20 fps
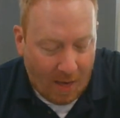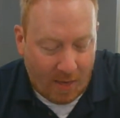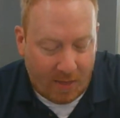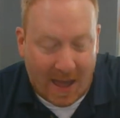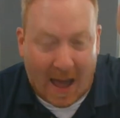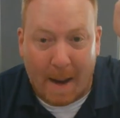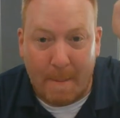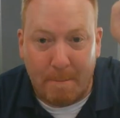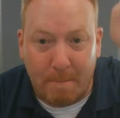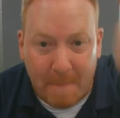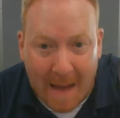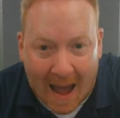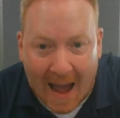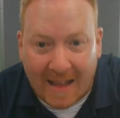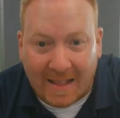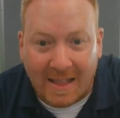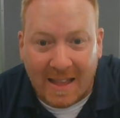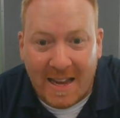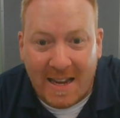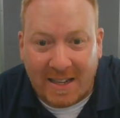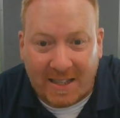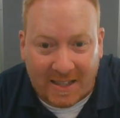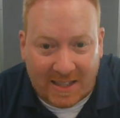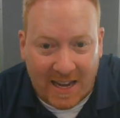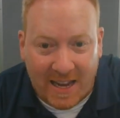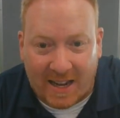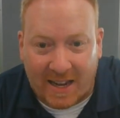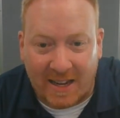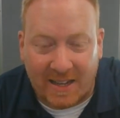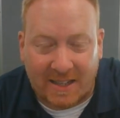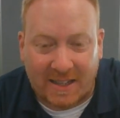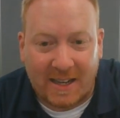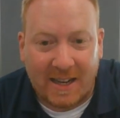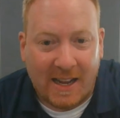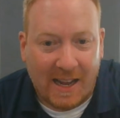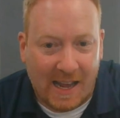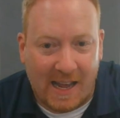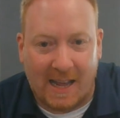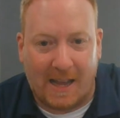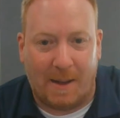that madly seekest
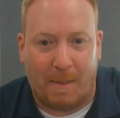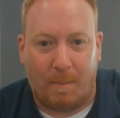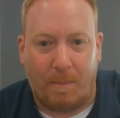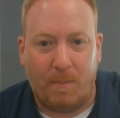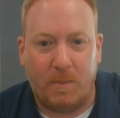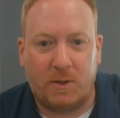him."